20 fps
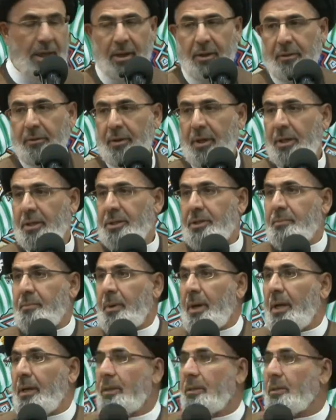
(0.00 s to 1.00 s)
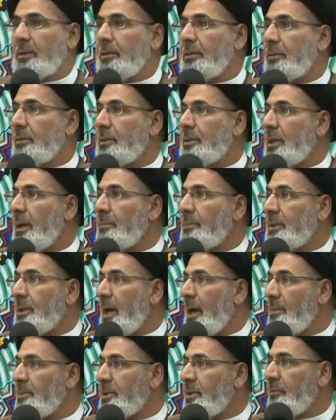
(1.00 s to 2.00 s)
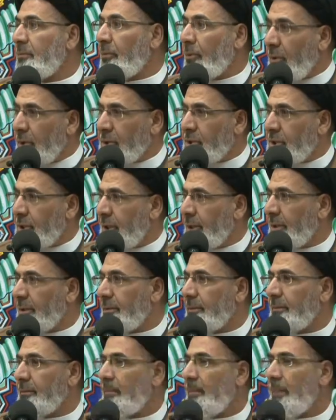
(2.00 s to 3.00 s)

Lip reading: And they spend sometimes a fortune